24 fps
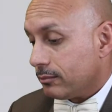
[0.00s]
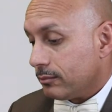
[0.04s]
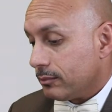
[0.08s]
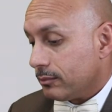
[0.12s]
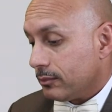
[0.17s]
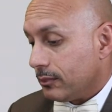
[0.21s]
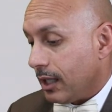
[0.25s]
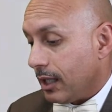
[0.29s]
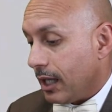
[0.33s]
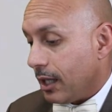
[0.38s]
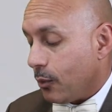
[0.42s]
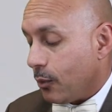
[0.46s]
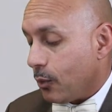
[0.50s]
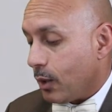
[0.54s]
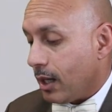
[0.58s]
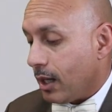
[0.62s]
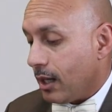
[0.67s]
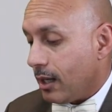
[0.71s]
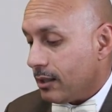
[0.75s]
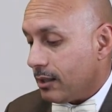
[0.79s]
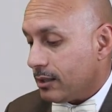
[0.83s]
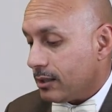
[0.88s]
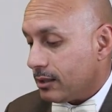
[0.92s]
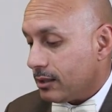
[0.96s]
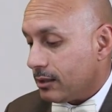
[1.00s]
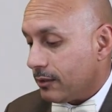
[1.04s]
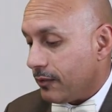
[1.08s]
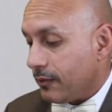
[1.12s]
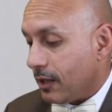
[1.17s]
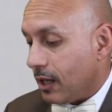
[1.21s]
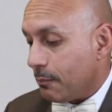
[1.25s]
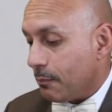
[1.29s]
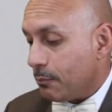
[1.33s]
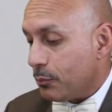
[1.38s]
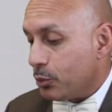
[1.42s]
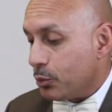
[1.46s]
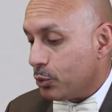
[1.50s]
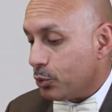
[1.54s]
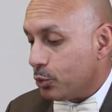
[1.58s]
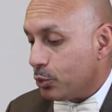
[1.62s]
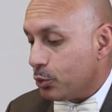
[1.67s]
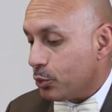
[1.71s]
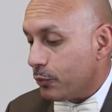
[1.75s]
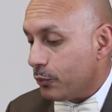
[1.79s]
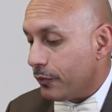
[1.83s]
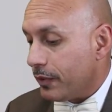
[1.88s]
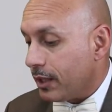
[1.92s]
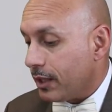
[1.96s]
likewise, if I
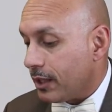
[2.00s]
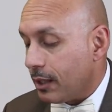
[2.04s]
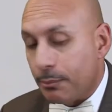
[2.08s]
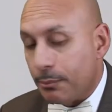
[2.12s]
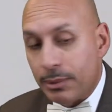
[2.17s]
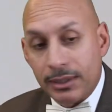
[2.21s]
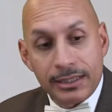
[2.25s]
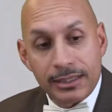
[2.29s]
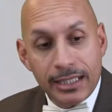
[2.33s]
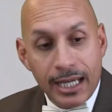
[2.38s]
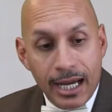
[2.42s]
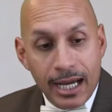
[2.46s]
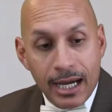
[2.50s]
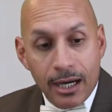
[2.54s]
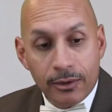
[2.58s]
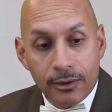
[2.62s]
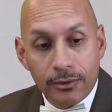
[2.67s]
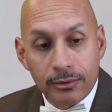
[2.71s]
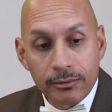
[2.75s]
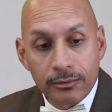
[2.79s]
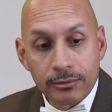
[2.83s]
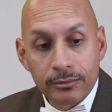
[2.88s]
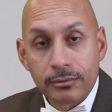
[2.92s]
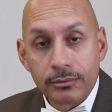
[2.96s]
move the compass down,